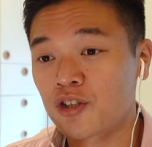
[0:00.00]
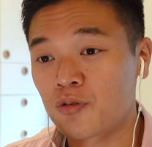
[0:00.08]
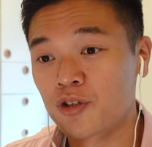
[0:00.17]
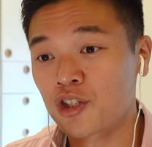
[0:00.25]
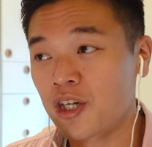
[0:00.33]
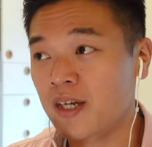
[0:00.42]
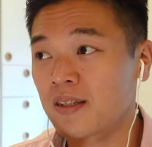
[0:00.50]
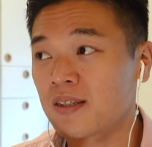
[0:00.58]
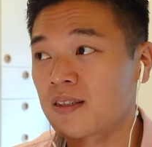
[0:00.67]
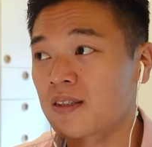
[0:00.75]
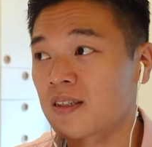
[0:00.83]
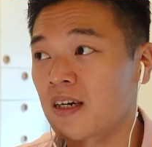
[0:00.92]
we shared
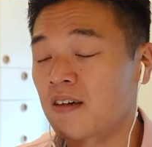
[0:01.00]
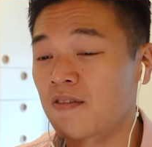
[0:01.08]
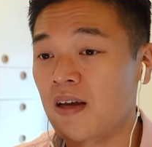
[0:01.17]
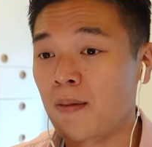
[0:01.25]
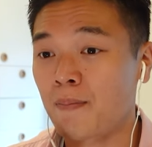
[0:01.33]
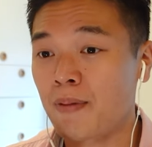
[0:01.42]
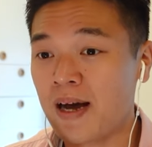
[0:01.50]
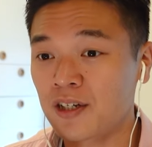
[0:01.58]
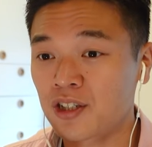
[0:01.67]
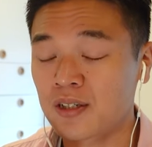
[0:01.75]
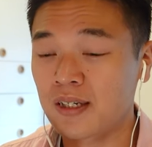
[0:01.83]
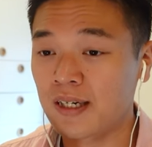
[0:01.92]
this kind of like
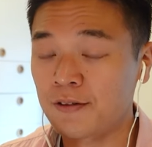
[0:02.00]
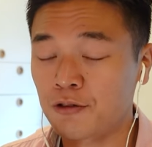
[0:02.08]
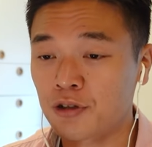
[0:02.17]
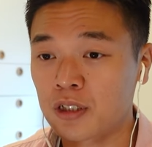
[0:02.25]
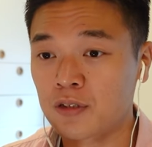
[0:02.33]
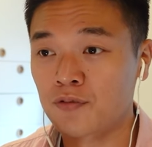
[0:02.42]
passionate interest